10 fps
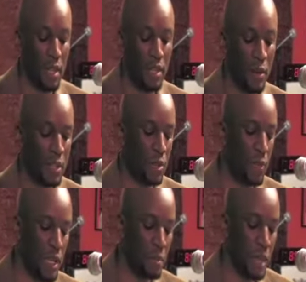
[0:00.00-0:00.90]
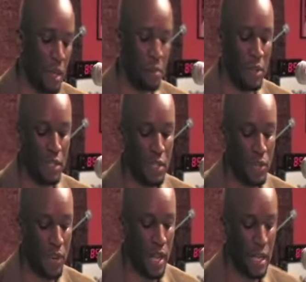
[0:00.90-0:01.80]
There was the weed man pushing
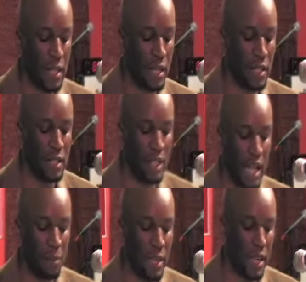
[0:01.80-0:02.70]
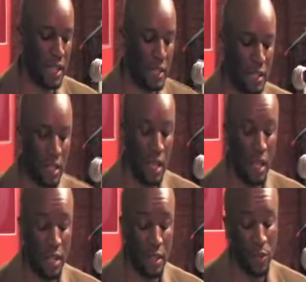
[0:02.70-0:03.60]
tray, nickel, and dime bags.
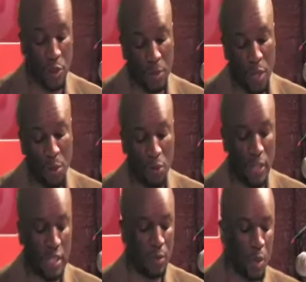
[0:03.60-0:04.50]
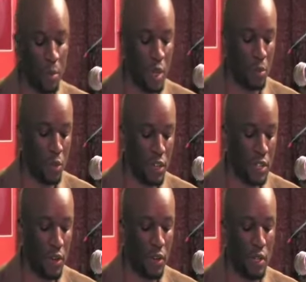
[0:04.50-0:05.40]
There was minimal risk, but minimal
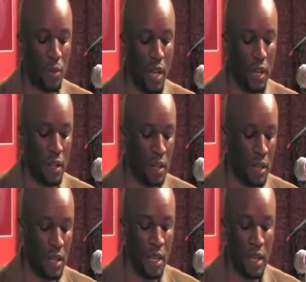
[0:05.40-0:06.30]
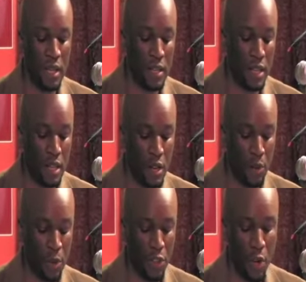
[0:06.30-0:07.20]
return as well. Then there
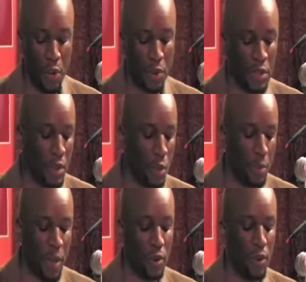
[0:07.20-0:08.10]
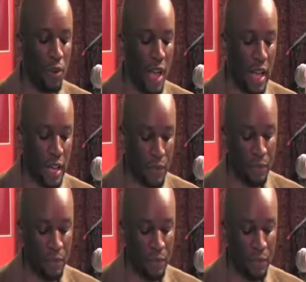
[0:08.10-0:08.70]
were those who peddled crack.